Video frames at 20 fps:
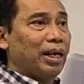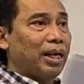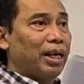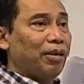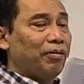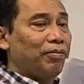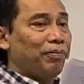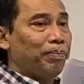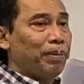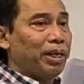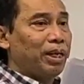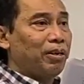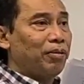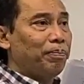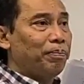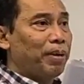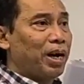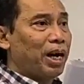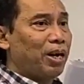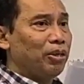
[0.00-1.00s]
have
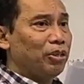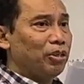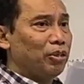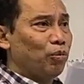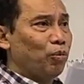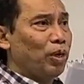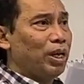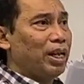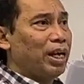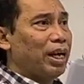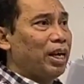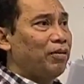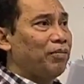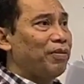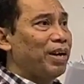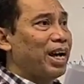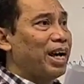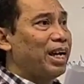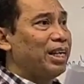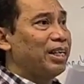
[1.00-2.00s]
menopause will have
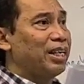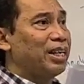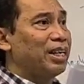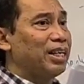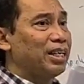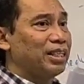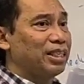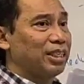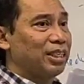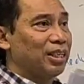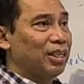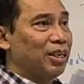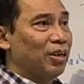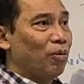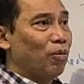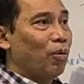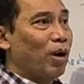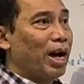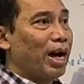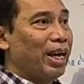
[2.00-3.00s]
higher risk.
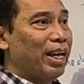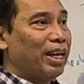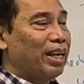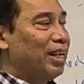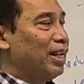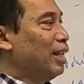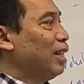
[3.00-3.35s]
Why?